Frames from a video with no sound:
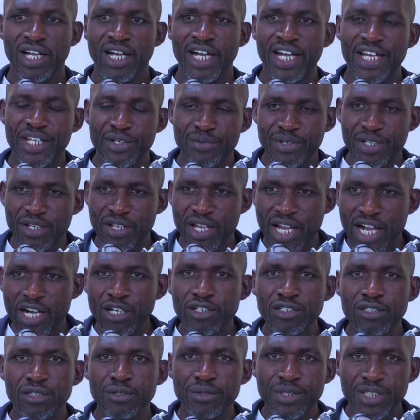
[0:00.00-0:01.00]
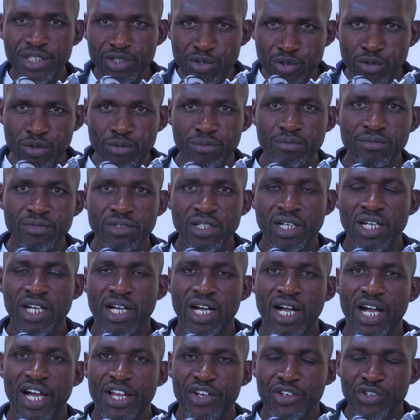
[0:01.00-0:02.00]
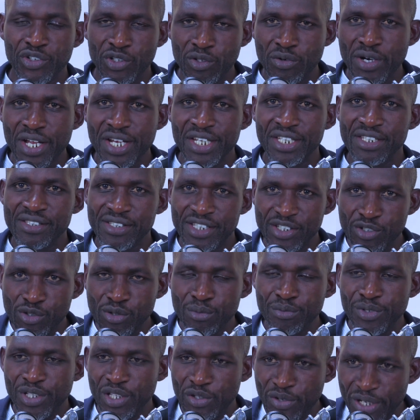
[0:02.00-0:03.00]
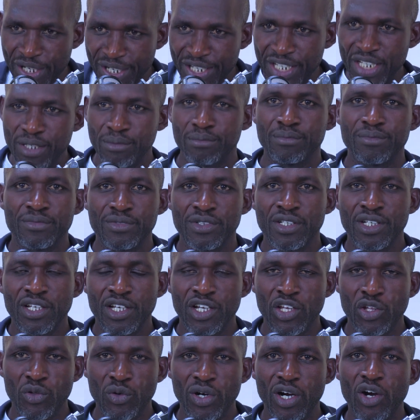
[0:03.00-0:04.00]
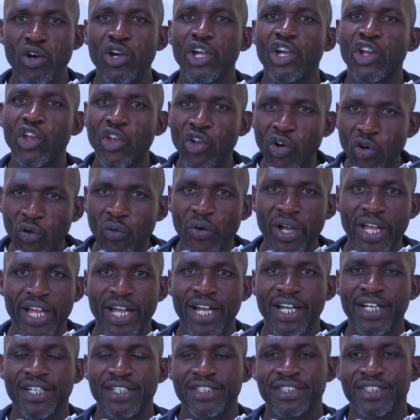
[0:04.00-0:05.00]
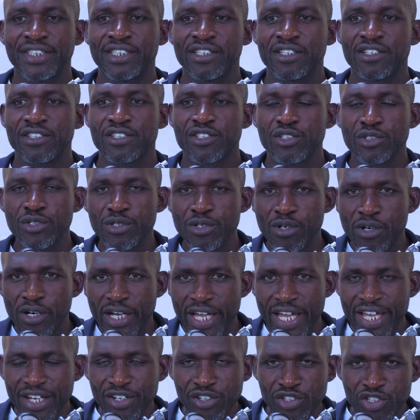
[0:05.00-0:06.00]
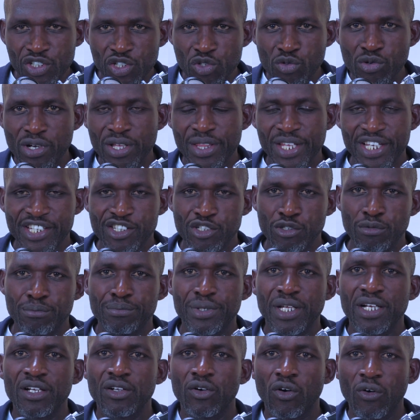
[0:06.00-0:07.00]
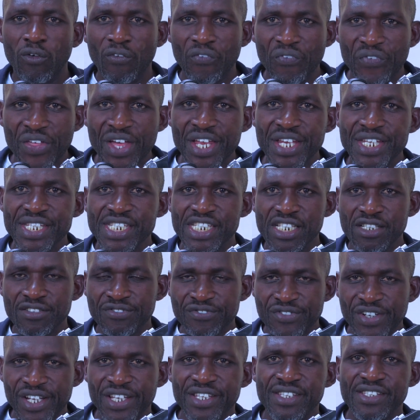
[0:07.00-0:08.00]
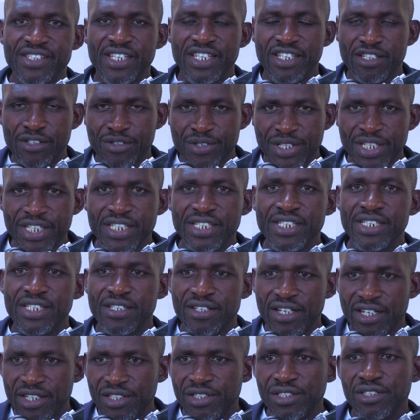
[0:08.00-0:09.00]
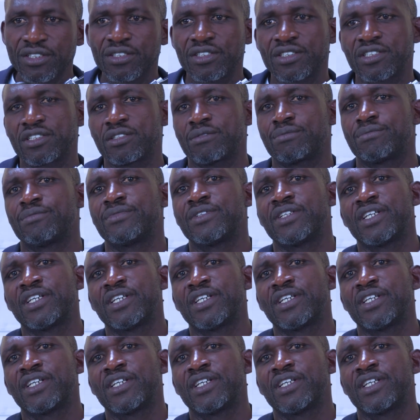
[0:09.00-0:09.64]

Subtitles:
And when you're out of the room and no one in the room with your name, you are going nowhere. So ensure that you build authentic friends and authentic relationship.